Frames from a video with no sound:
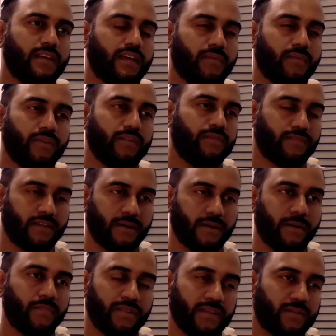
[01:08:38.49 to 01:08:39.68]
and we've come
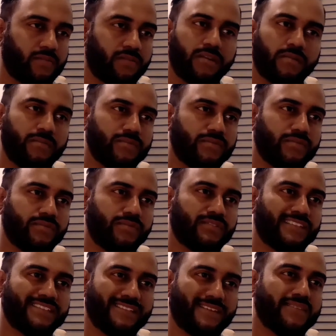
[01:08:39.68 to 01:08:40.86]
up with incredible tools
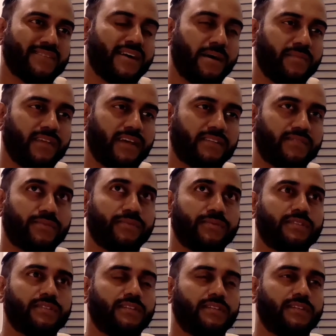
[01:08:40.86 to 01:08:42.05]
that sit on top of that tool,